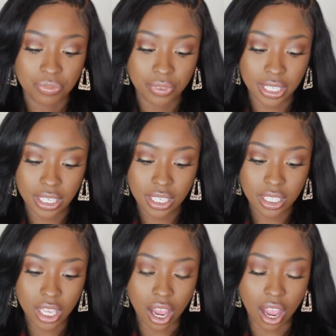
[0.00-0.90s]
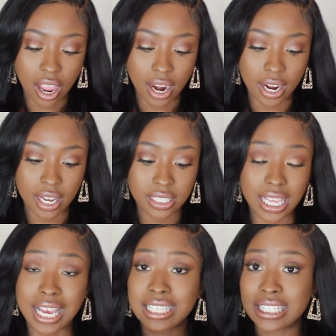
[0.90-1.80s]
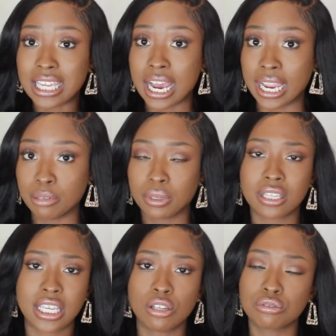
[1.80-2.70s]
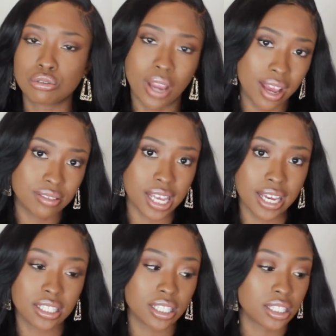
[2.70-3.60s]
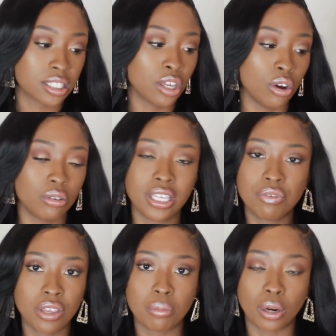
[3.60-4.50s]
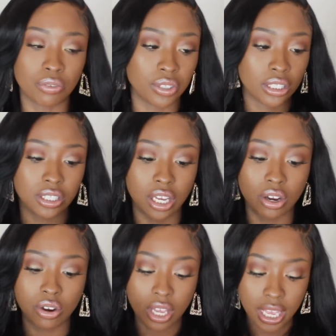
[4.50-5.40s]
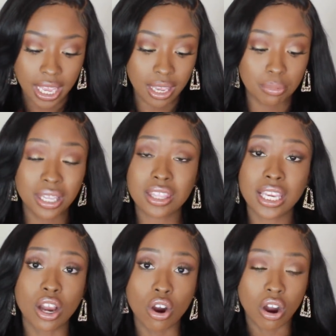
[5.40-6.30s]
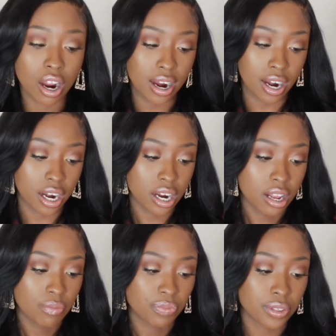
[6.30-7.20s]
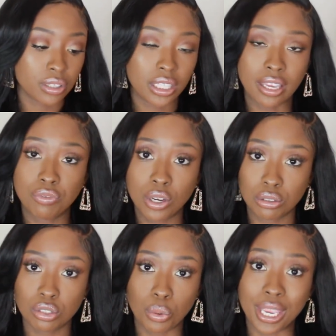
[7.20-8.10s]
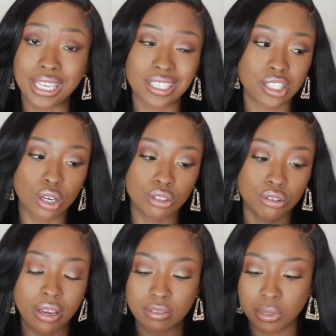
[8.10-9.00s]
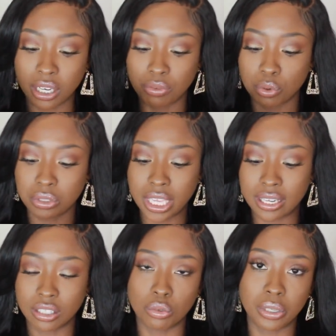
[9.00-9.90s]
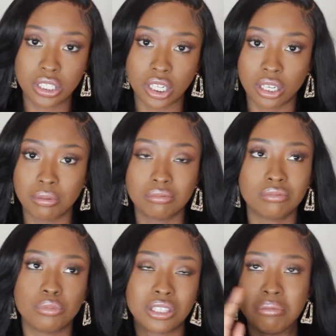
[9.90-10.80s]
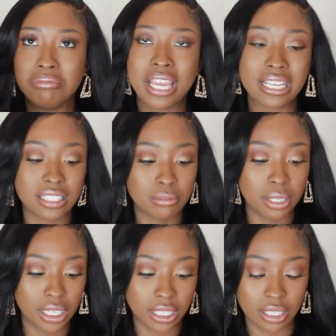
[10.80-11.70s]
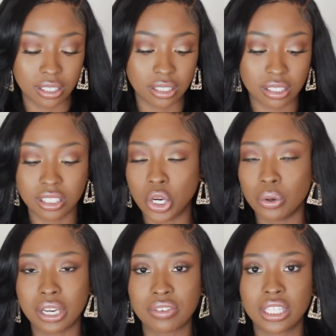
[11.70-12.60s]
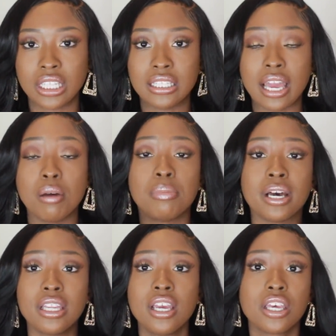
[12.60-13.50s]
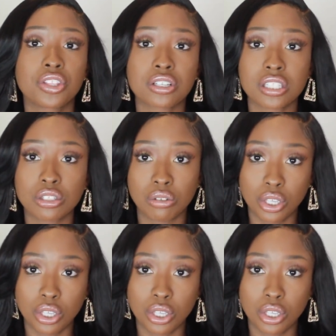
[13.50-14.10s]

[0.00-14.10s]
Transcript: These are a size 9 because they don't do half sizes, so they fit perfectly though. But they are like faux suede, so you do have to be careful with that in the winter with the nasty mud and snow and everything like that, but they're still